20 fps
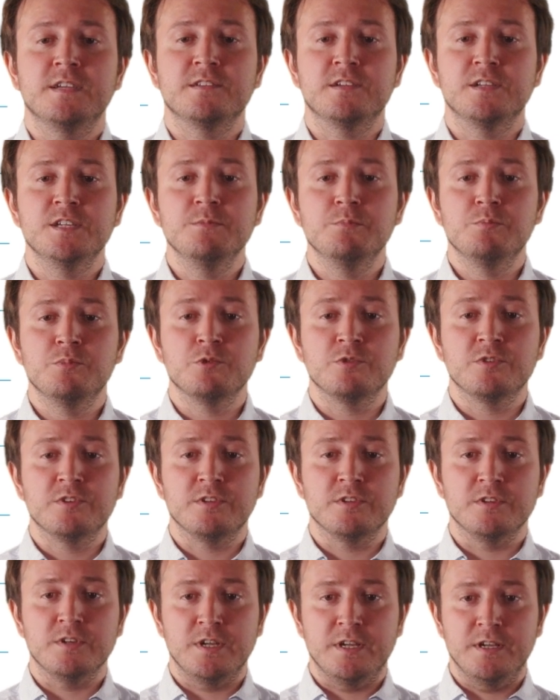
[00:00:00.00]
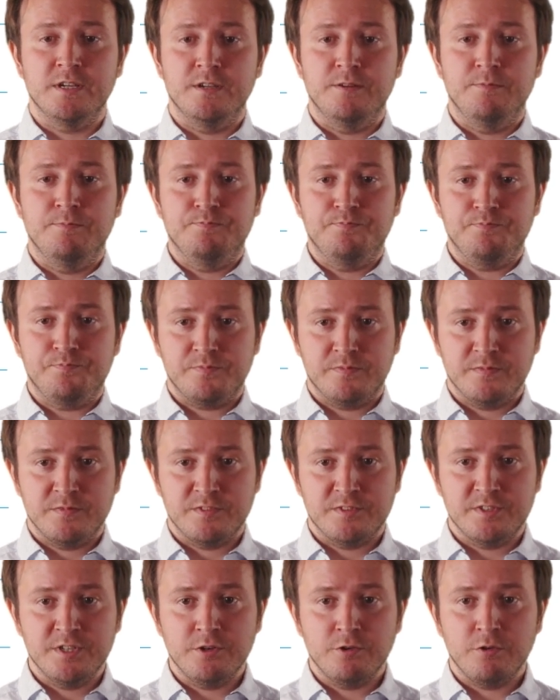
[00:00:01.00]
as an input
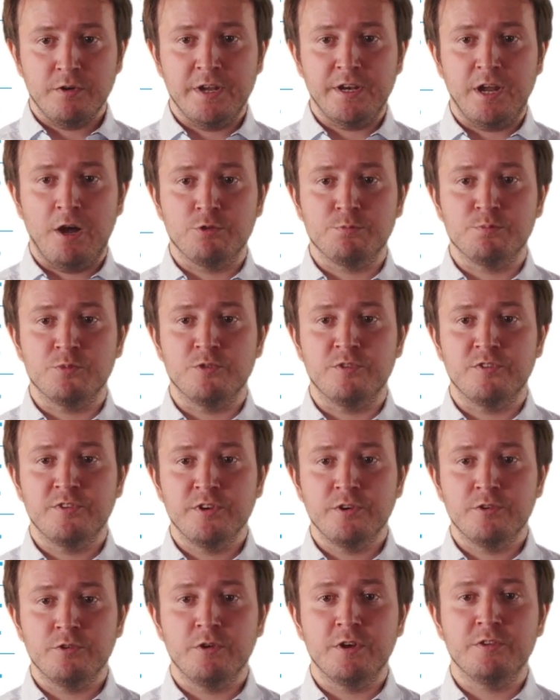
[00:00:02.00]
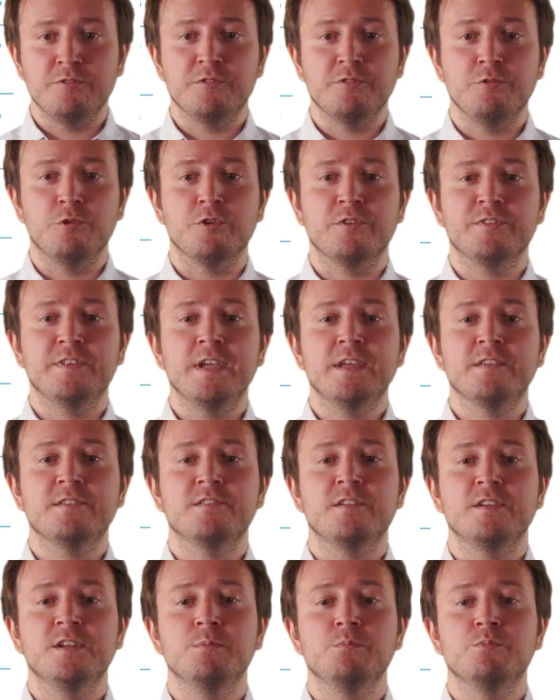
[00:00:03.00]
0 and outputs 0, or
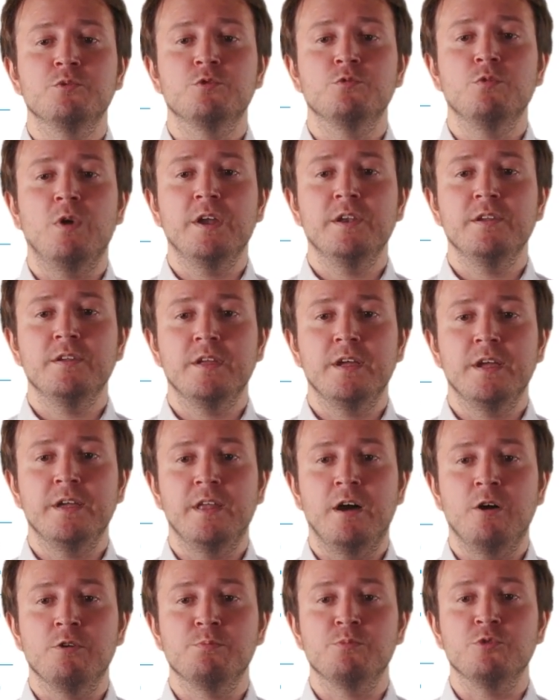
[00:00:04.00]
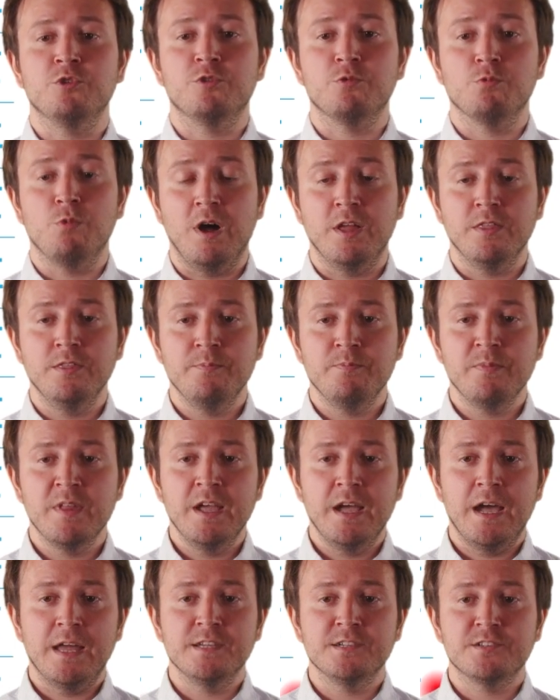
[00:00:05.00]
takes as an input 1 and outputs 1,
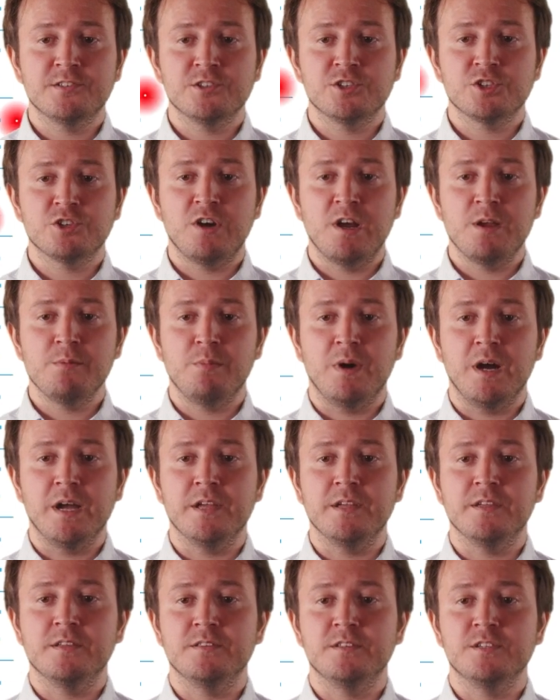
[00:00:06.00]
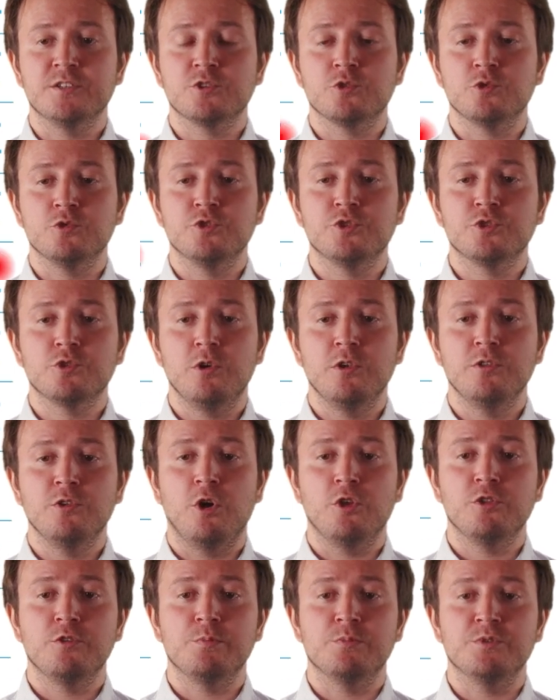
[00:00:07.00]
and is described by this control
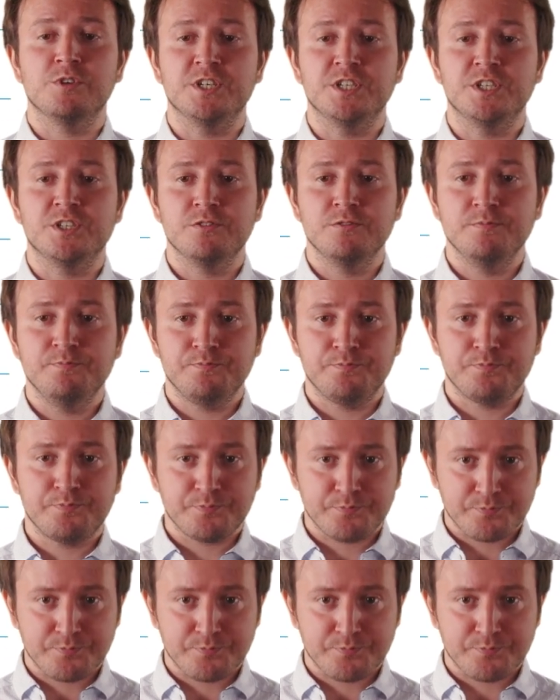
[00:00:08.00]
not operation.